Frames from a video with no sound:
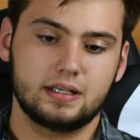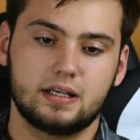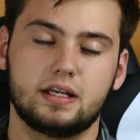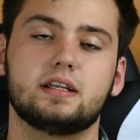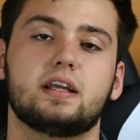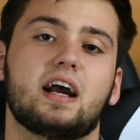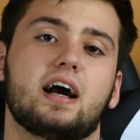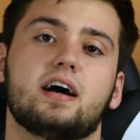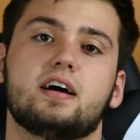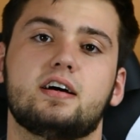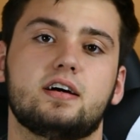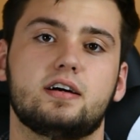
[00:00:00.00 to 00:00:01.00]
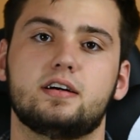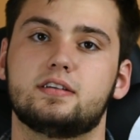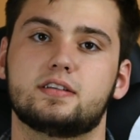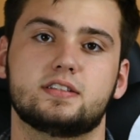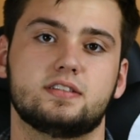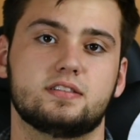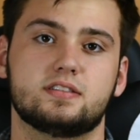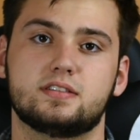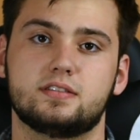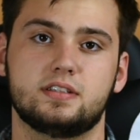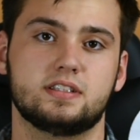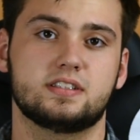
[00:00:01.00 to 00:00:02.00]
And yeah,
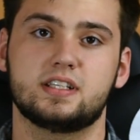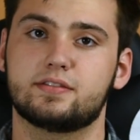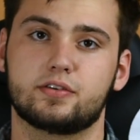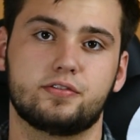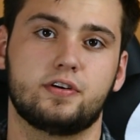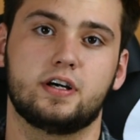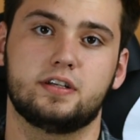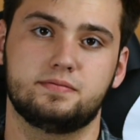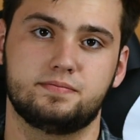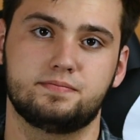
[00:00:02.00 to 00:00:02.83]
because it's never fun.